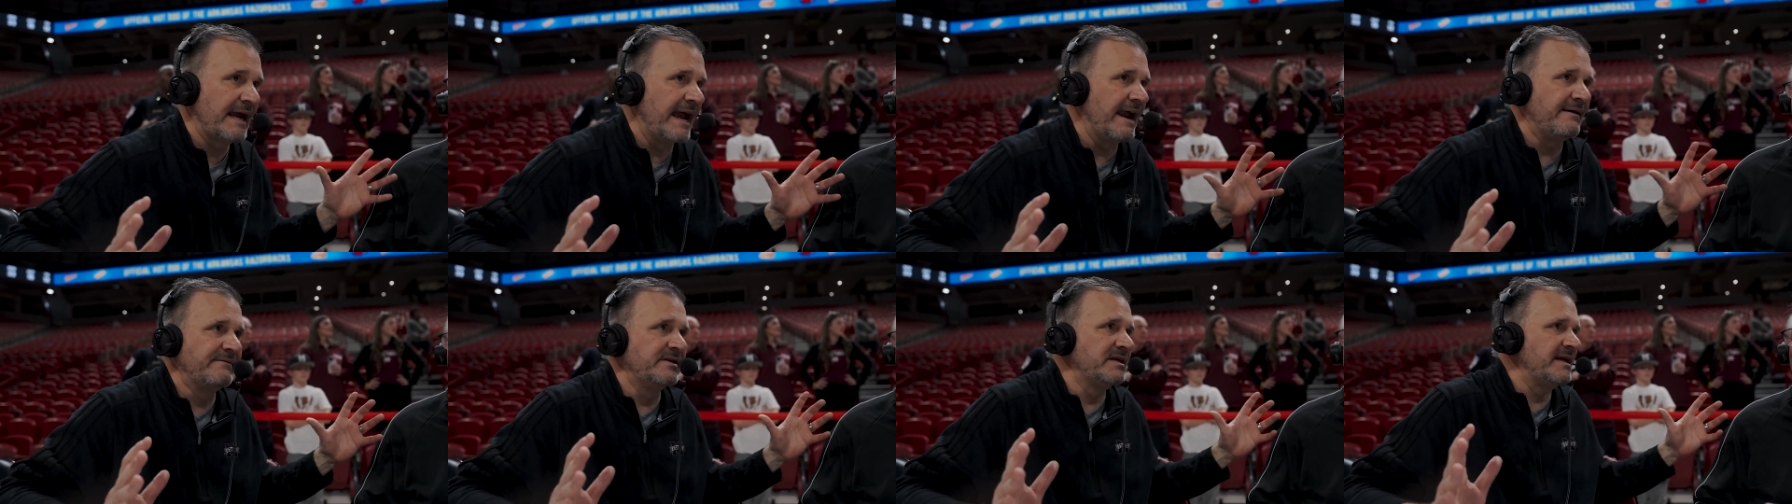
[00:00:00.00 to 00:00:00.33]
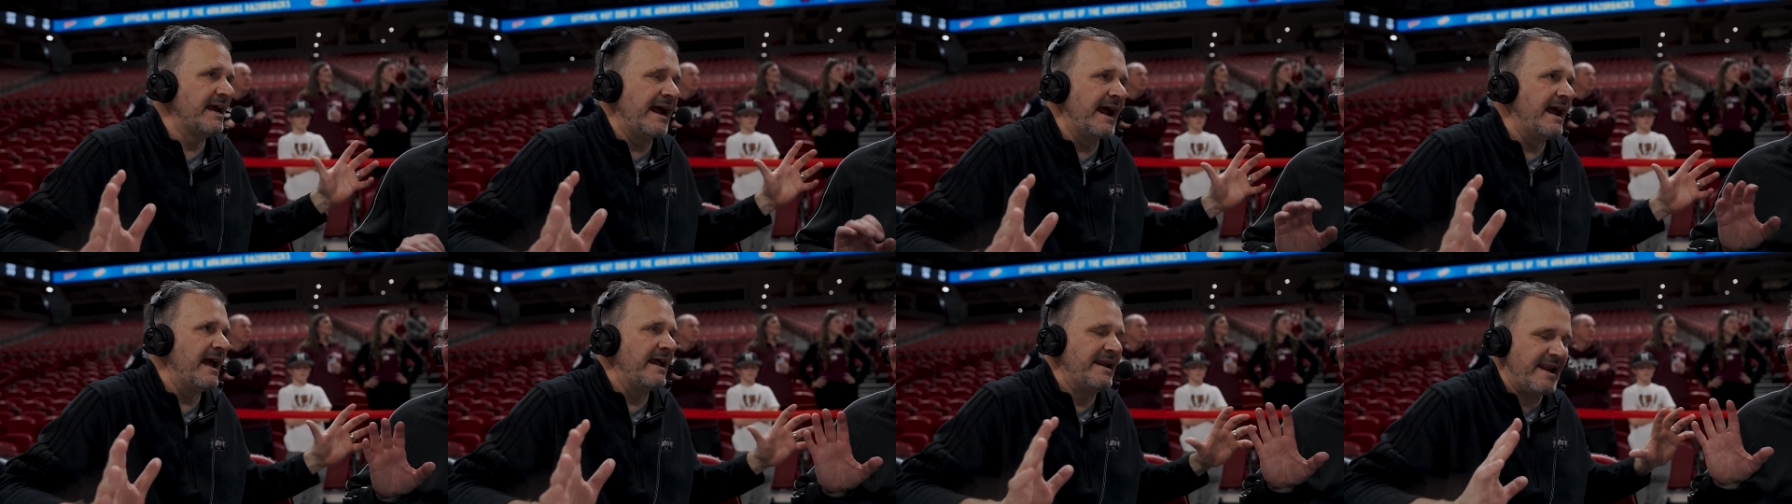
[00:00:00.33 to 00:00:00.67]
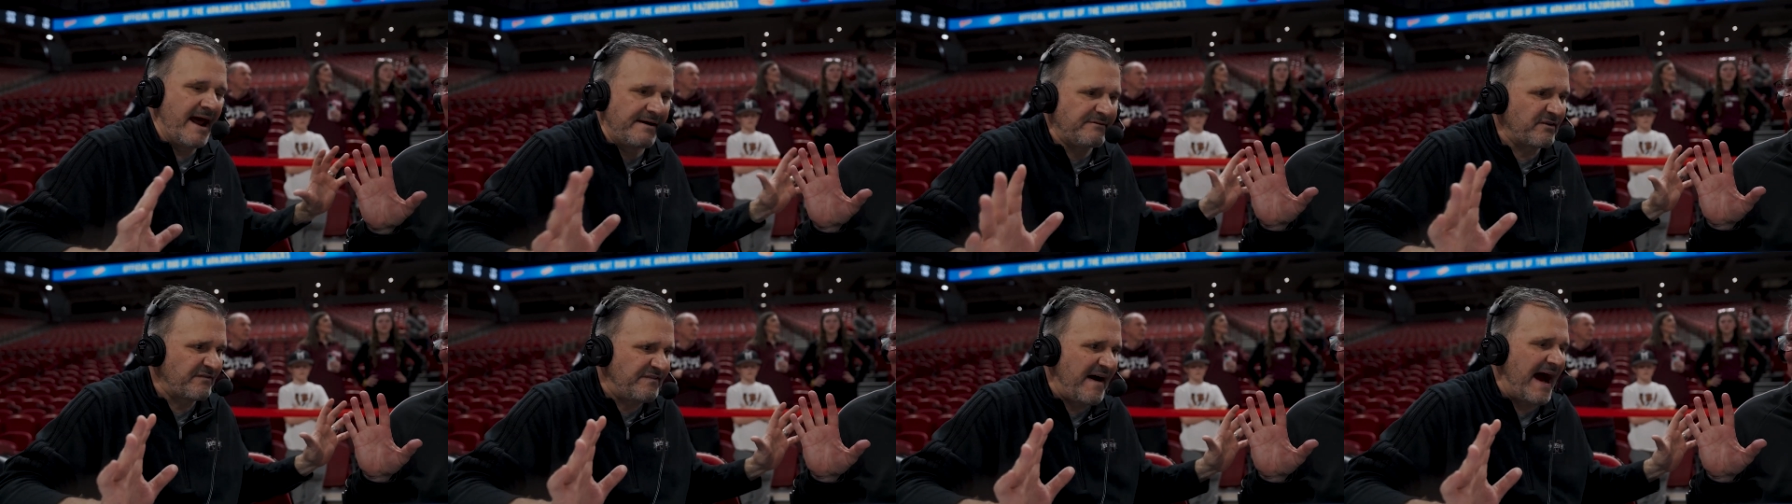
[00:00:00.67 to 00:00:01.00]
like every, he never fouls.
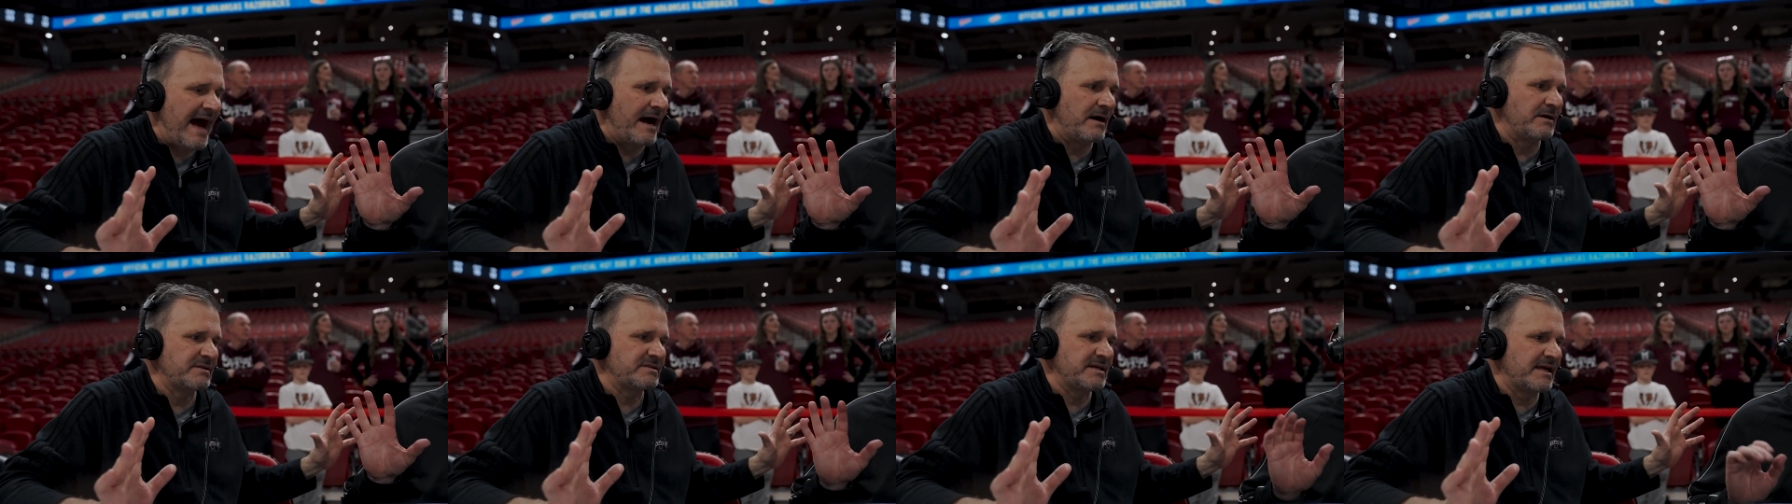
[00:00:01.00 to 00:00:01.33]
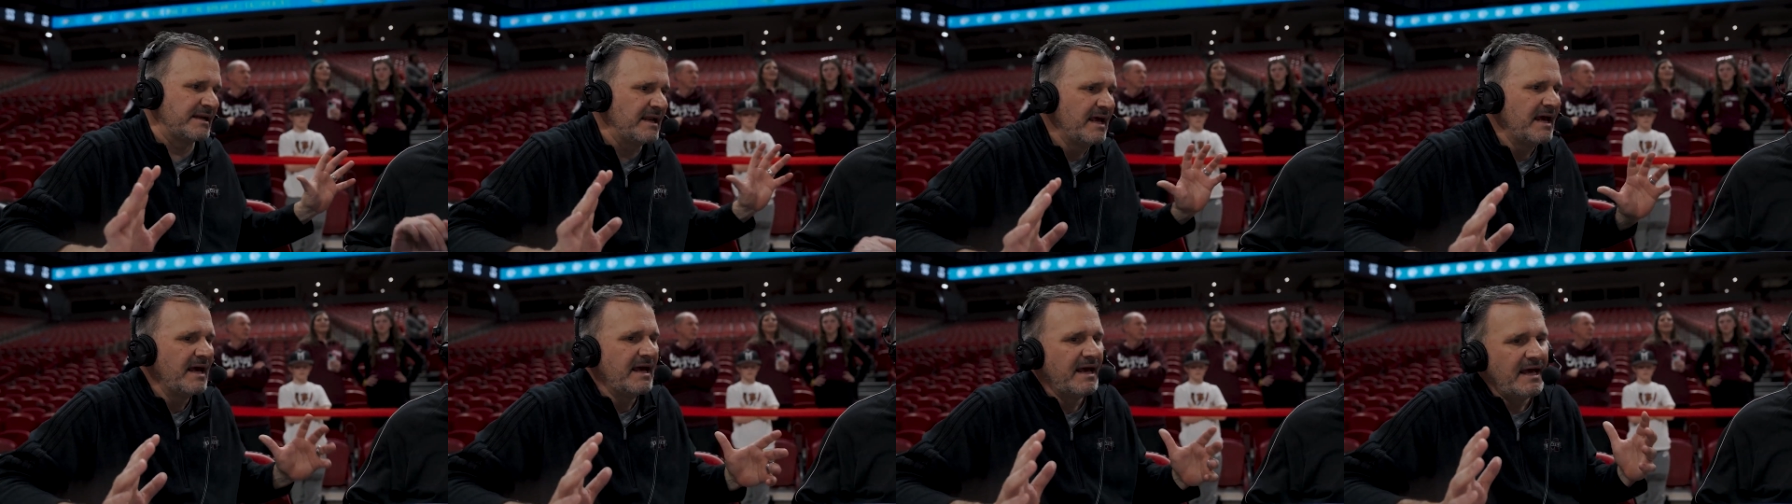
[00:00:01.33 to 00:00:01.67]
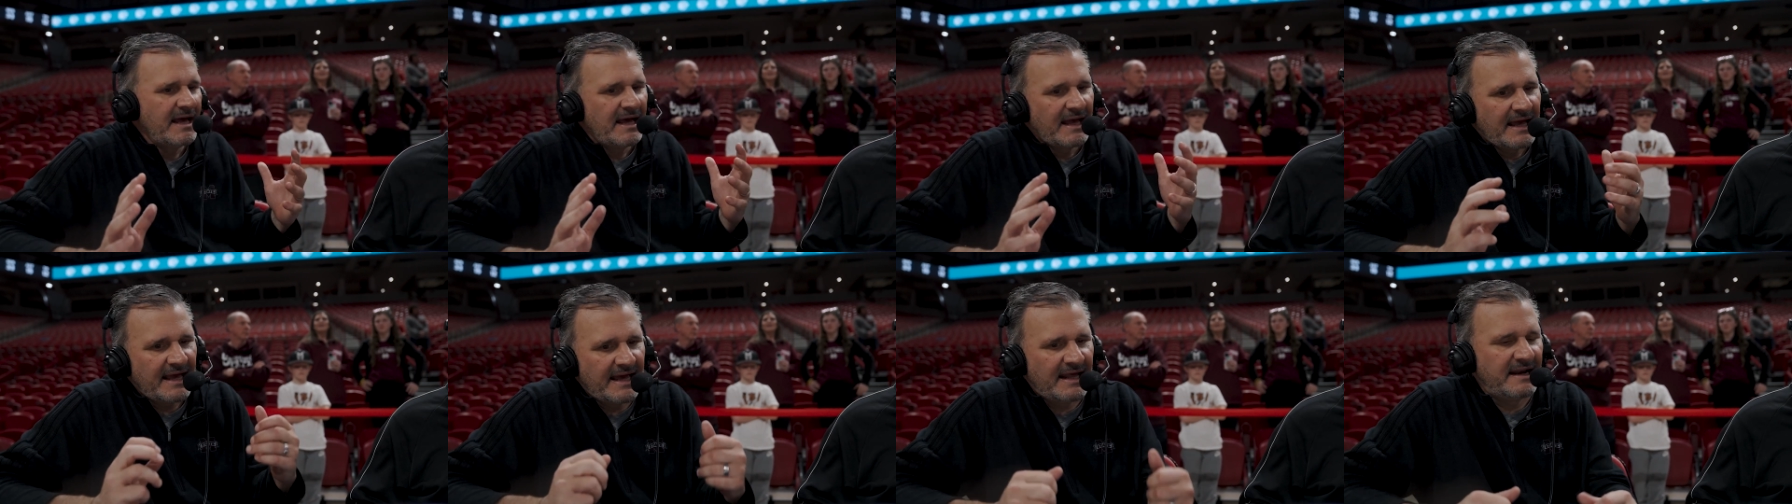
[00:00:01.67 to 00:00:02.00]
Never fouls. No.
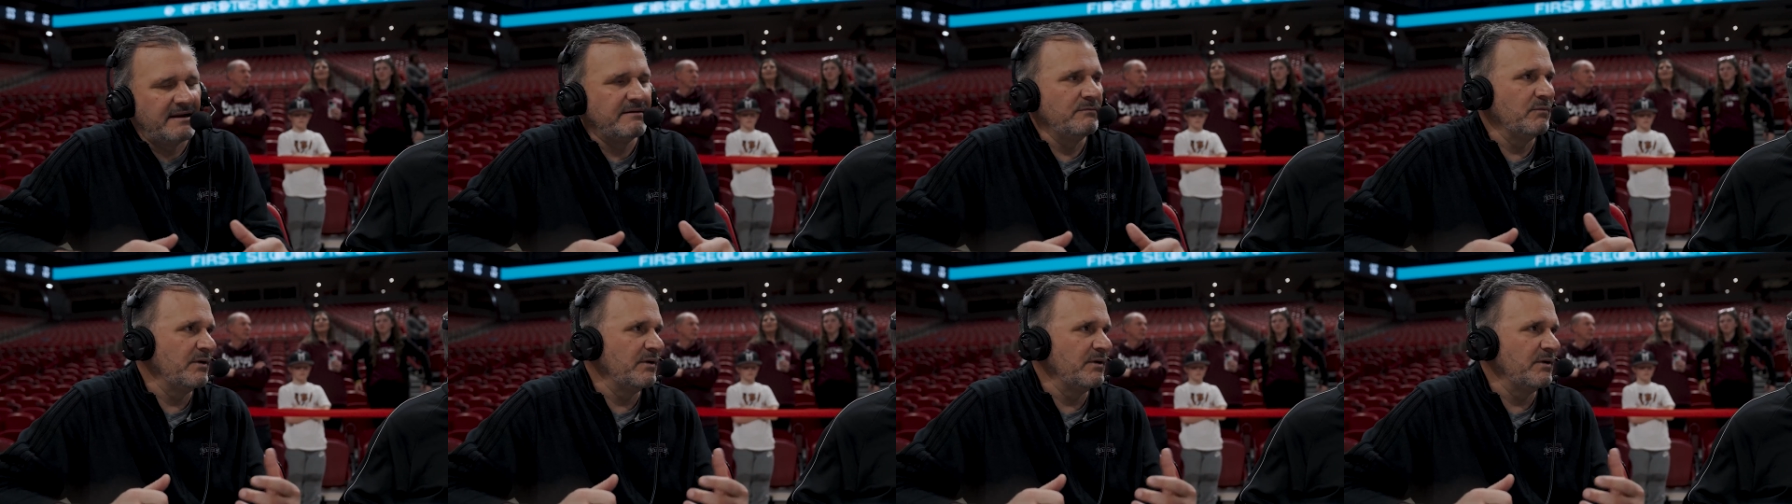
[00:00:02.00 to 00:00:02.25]
And,